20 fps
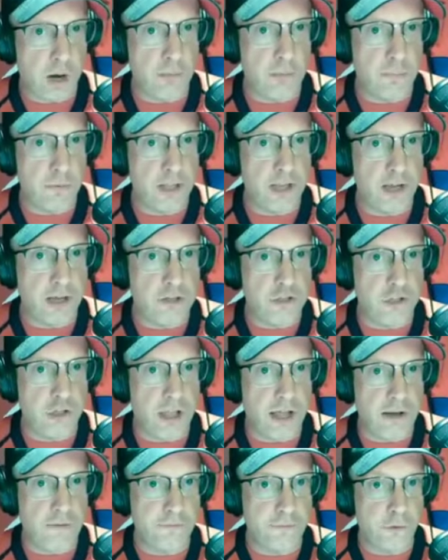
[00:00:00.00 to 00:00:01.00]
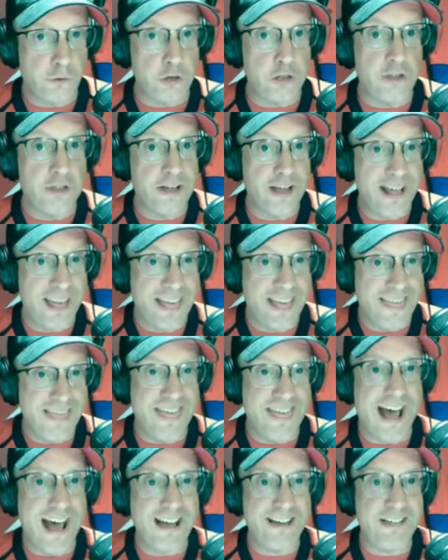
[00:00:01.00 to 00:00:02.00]
probably on July 1st,
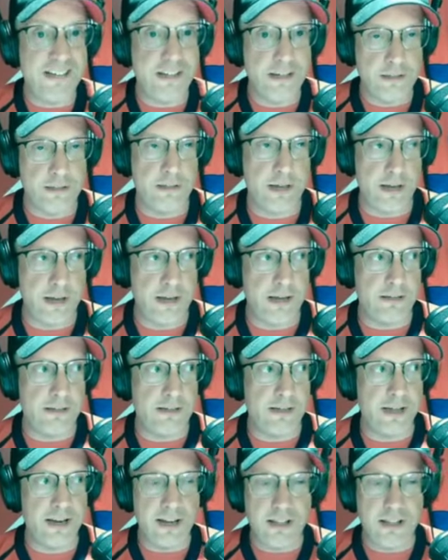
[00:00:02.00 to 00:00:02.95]
that is it.